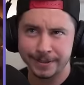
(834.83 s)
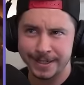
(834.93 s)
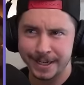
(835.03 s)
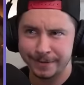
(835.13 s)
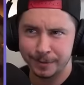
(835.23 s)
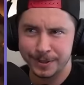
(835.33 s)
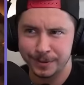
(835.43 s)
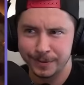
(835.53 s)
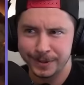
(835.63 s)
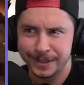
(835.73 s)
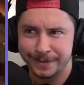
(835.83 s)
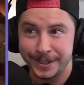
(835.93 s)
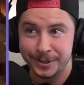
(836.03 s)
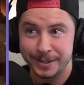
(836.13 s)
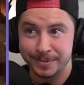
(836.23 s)
attack for Wizard World. If he
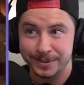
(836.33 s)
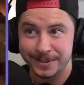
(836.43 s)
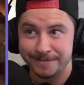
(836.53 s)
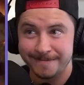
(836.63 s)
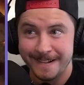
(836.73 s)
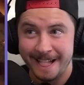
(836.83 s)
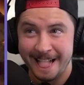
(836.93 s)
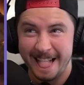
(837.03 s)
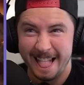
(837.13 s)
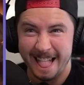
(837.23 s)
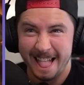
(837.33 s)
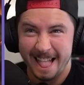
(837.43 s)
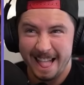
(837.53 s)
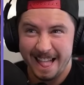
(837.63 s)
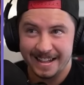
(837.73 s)
triples,
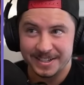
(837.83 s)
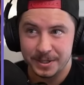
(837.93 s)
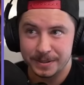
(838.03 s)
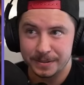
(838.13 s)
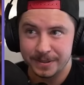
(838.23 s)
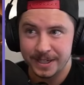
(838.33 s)
it's all over.